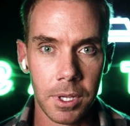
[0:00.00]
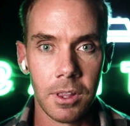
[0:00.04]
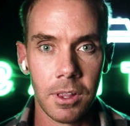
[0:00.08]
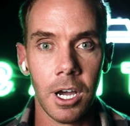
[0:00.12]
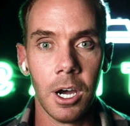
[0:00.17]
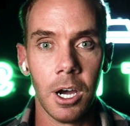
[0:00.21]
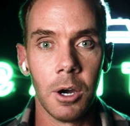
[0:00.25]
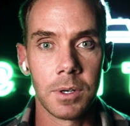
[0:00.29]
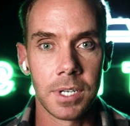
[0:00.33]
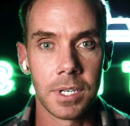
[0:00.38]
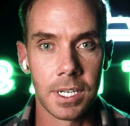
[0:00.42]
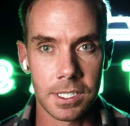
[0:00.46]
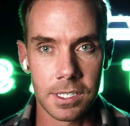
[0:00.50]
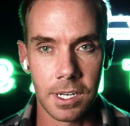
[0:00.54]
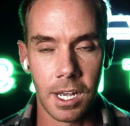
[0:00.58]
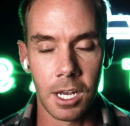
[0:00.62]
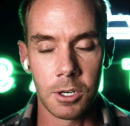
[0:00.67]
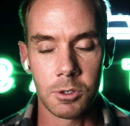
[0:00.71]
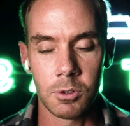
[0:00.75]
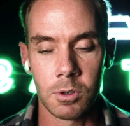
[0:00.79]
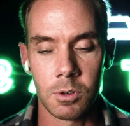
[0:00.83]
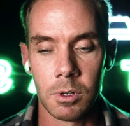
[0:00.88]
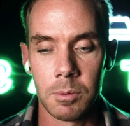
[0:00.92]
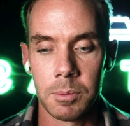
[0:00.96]
be low.
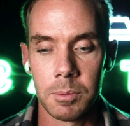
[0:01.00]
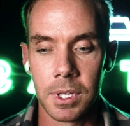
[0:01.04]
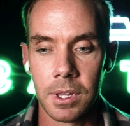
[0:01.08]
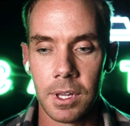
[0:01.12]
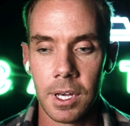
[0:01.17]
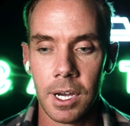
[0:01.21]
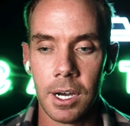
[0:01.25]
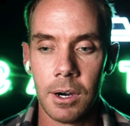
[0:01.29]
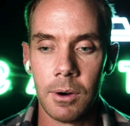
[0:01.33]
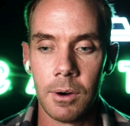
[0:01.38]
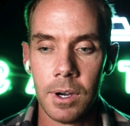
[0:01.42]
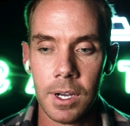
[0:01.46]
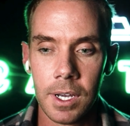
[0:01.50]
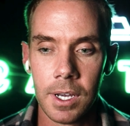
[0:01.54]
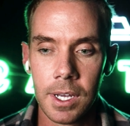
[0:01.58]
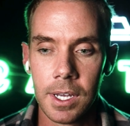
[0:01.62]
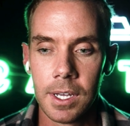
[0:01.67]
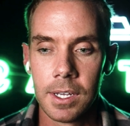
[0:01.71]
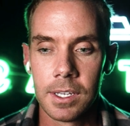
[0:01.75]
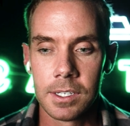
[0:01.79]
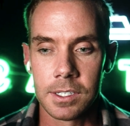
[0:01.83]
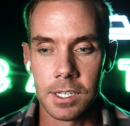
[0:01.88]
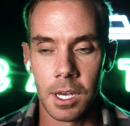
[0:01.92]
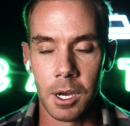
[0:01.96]
Testosterone will be low.
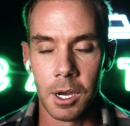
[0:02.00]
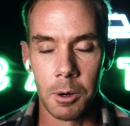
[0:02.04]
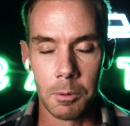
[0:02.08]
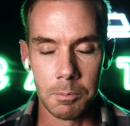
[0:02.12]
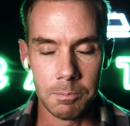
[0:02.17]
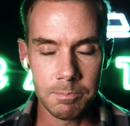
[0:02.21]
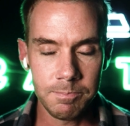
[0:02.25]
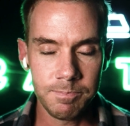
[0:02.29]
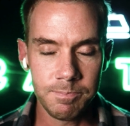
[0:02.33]
Mm-hmm. So,